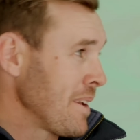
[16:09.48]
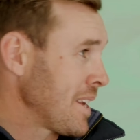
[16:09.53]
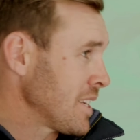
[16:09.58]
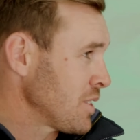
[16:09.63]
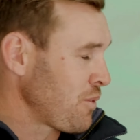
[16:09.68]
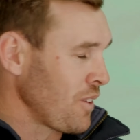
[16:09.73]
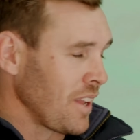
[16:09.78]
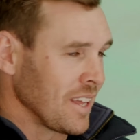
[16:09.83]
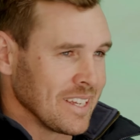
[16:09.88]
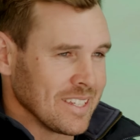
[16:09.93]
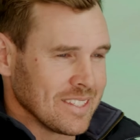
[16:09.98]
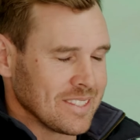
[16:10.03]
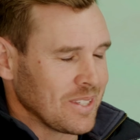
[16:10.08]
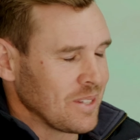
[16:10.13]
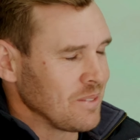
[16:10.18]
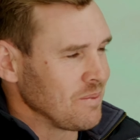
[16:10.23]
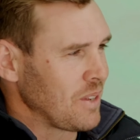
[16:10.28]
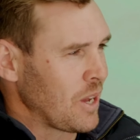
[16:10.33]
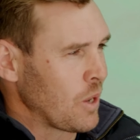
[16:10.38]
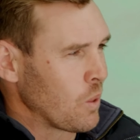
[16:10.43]
mixed fleets
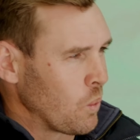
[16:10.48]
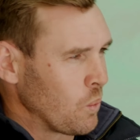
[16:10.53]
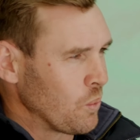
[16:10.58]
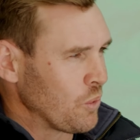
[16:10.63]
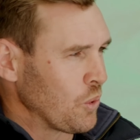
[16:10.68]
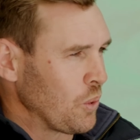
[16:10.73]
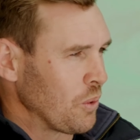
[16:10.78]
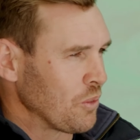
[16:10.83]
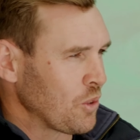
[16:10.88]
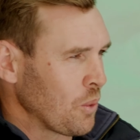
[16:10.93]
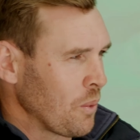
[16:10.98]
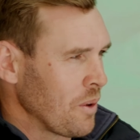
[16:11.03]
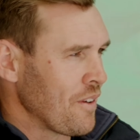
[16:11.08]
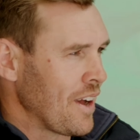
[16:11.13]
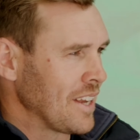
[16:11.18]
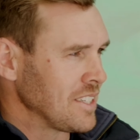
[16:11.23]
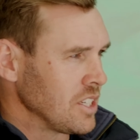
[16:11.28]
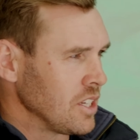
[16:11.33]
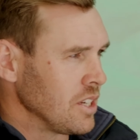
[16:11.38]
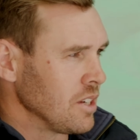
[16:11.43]
and all sorts. So we've
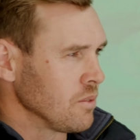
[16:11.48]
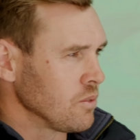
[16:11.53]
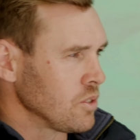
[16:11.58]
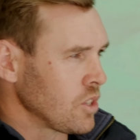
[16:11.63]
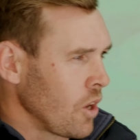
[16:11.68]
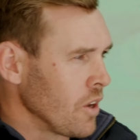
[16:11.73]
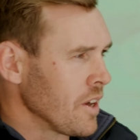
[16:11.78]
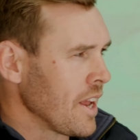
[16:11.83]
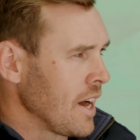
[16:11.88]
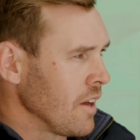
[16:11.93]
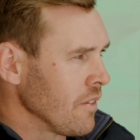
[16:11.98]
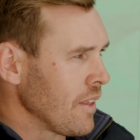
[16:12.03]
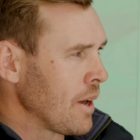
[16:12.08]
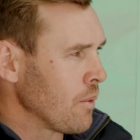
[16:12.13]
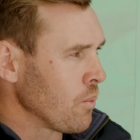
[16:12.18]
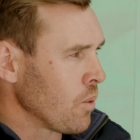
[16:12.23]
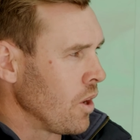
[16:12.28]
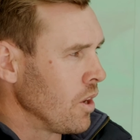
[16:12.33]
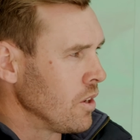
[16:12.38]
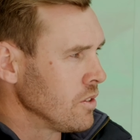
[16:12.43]
had to go down
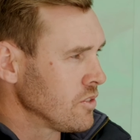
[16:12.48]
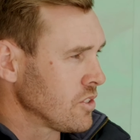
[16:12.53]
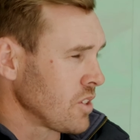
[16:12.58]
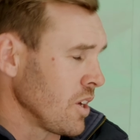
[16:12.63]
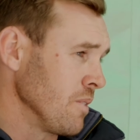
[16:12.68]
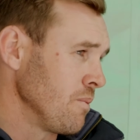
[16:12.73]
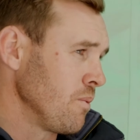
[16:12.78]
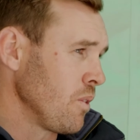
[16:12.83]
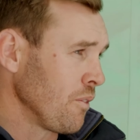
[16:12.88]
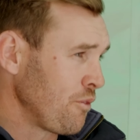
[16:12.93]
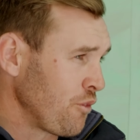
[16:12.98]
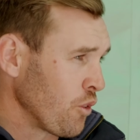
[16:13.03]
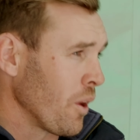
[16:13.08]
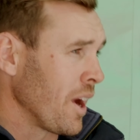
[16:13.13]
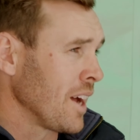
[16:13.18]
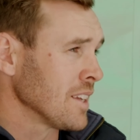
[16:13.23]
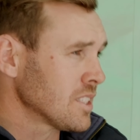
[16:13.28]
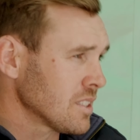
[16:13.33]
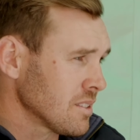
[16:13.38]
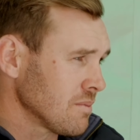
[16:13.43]
that road. So for
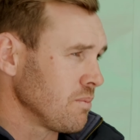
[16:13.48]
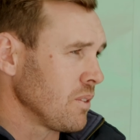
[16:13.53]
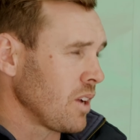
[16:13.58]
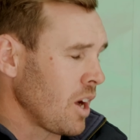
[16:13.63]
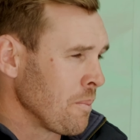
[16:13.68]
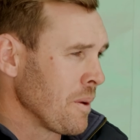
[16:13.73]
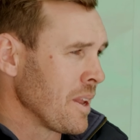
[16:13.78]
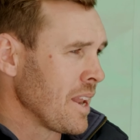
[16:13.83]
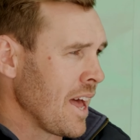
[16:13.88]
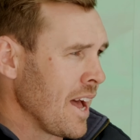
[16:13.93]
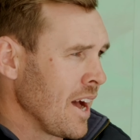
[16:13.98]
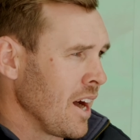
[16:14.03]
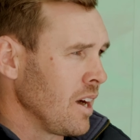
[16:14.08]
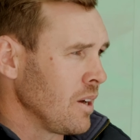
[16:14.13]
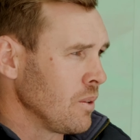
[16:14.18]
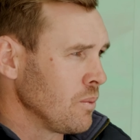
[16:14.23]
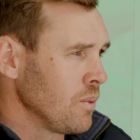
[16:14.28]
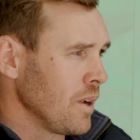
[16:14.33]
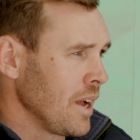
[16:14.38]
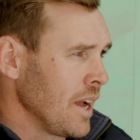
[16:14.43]
us, I mean,
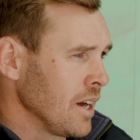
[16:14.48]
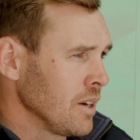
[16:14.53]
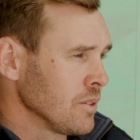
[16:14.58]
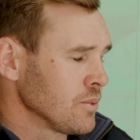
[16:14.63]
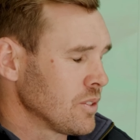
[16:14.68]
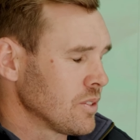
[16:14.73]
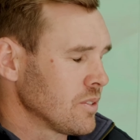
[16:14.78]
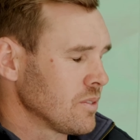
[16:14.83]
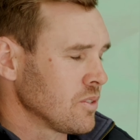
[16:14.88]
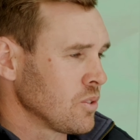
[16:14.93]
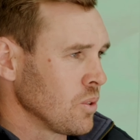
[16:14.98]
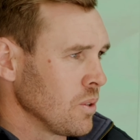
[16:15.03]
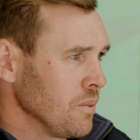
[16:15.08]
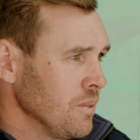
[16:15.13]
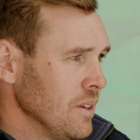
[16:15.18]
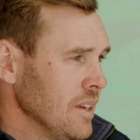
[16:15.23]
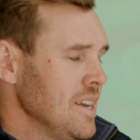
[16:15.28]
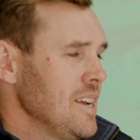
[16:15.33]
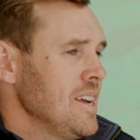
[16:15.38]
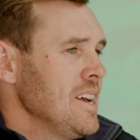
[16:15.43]
our sort of
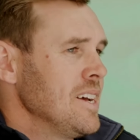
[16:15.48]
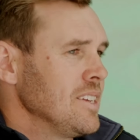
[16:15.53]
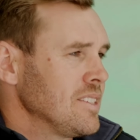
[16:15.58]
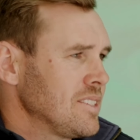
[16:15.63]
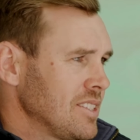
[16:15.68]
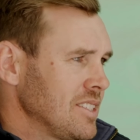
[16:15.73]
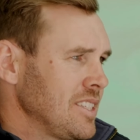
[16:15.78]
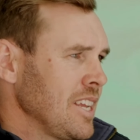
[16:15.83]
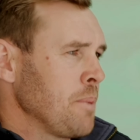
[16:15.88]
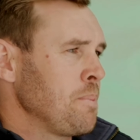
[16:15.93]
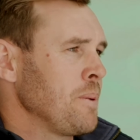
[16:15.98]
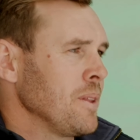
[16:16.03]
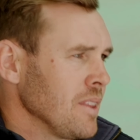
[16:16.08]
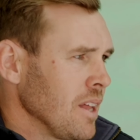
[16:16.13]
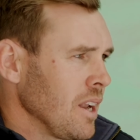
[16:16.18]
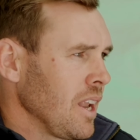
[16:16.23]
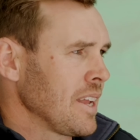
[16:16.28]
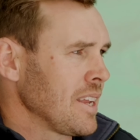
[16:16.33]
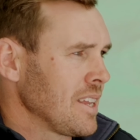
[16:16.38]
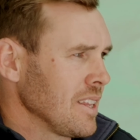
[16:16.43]
step in the
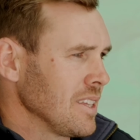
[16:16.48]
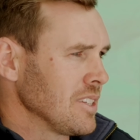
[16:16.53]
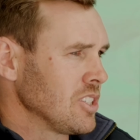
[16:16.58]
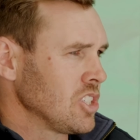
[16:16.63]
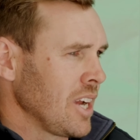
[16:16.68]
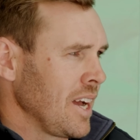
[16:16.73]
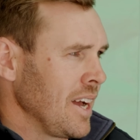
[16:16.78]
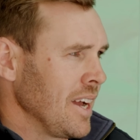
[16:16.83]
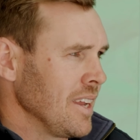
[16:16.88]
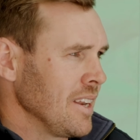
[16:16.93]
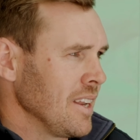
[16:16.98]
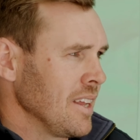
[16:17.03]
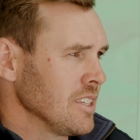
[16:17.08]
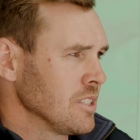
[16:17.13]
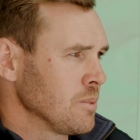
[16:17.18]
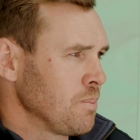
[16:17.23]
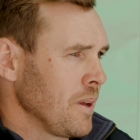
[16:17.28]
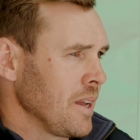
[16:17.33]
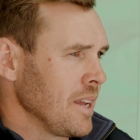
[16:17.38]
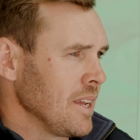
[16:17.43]
link of the chain
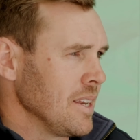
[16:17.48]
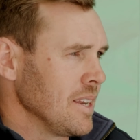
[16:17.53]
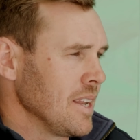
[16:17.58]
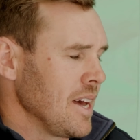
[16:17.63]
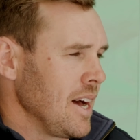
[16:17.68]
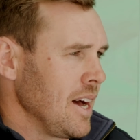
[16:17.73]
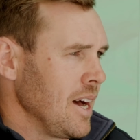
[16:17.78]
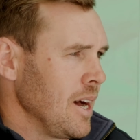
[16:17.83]
has been